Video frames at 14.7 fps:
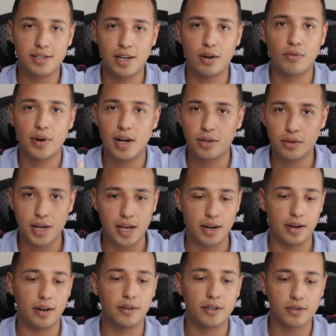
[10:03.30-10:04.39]
I said,
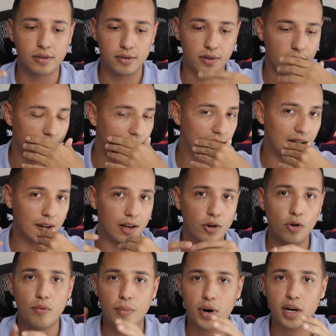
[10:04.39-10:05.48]
over-allocated in a
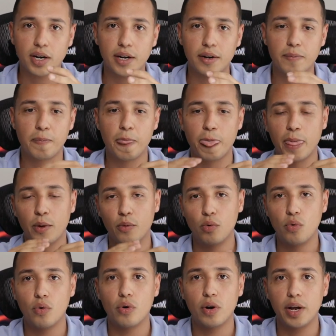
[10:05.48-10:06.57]
whole market
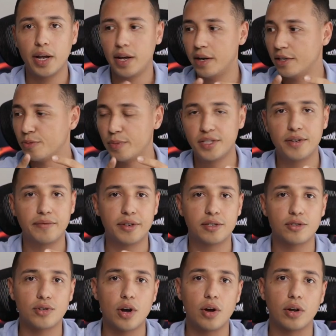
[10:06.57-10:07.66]
or in a specific
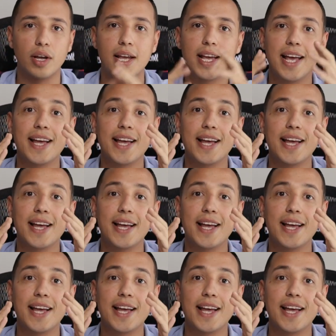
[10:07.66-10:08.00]
stock.